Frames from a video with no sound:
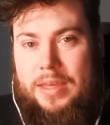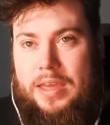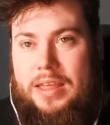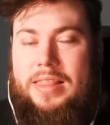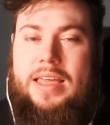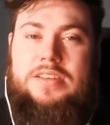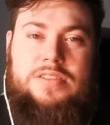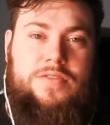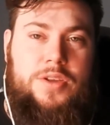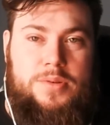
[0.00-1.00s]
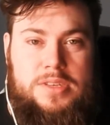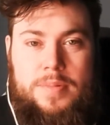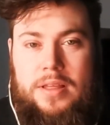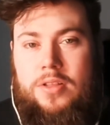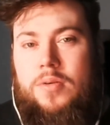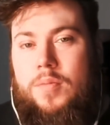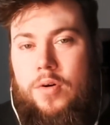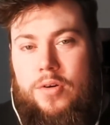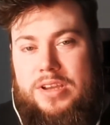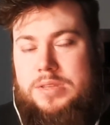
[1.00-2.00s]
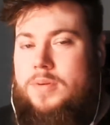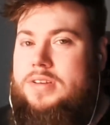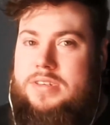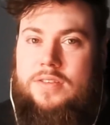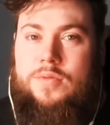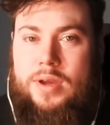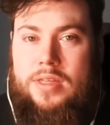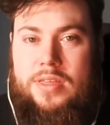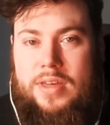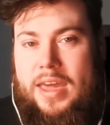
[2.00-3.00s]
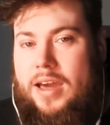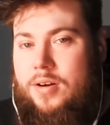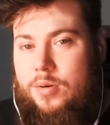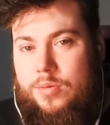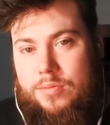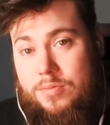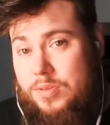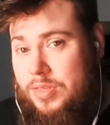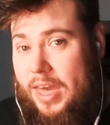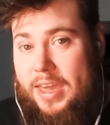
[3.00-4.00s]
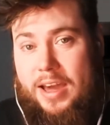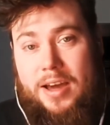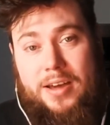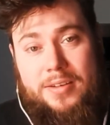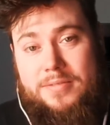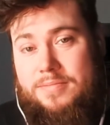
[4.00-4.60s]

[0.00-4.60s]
It allows viewers to be a lot more expressive with how they are